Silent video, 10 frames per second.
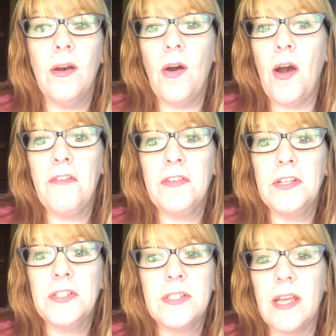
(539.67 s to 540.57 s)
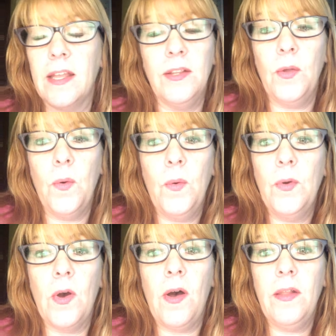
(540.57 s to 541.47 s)
often just unload
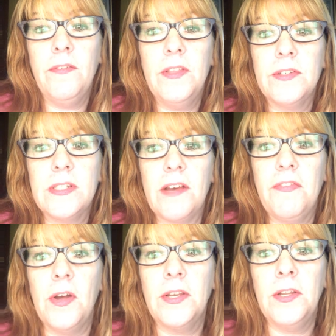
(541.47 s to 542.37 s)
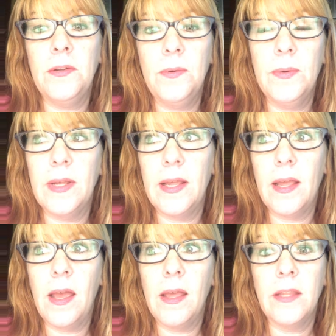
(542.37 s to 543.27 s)
all of their stuff on you,
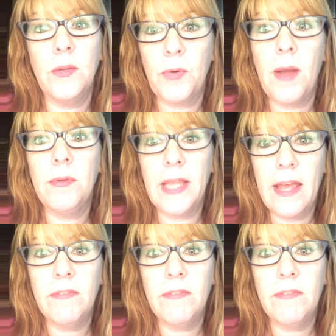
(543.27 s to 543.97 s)
you probably have